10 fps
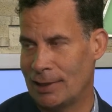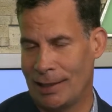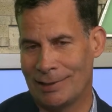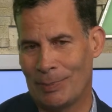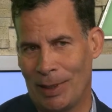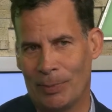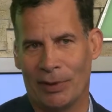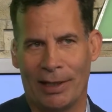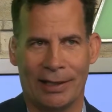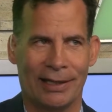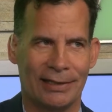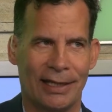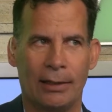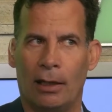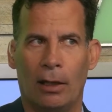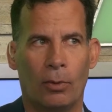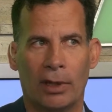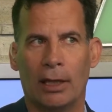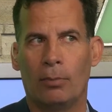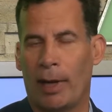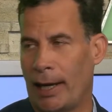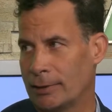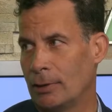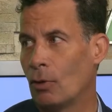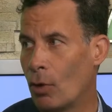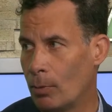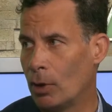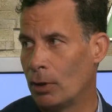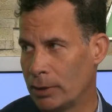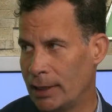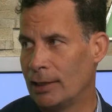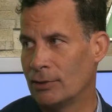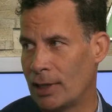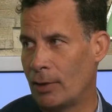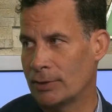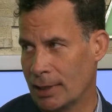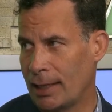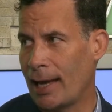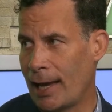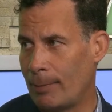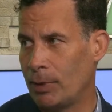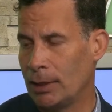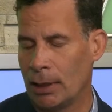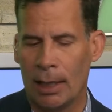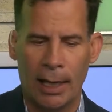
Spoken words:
And it's people that are going to say, no, we're getting back to normal, and here's how it's going to happen.